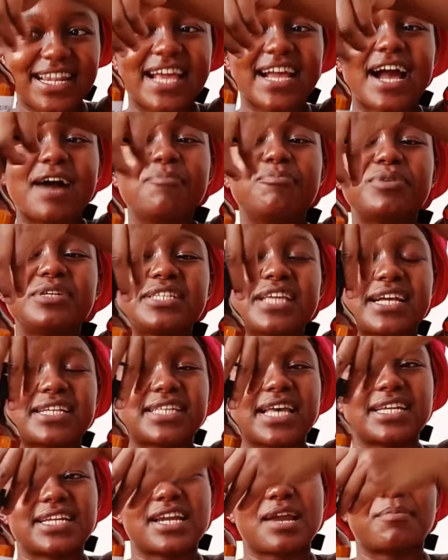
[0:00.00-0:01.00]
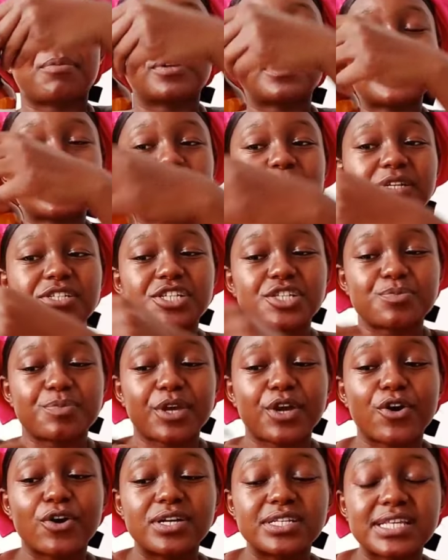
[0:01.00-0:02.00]
Like, I'm pretty excited about this purchase
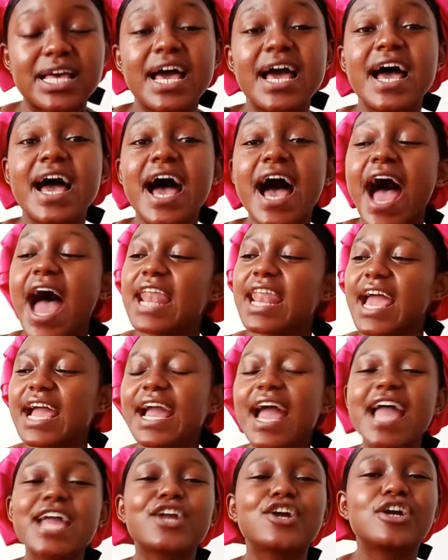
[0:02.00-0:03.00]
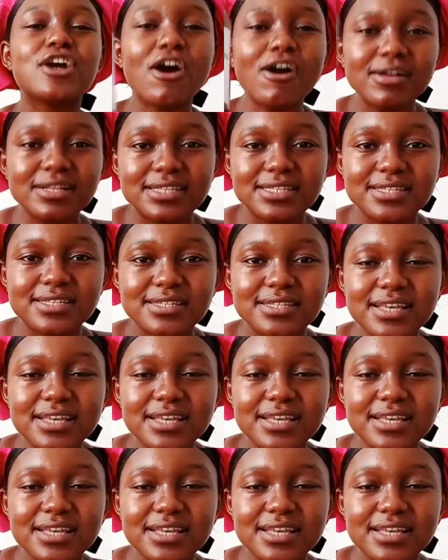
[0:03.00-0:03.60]
because, like, I got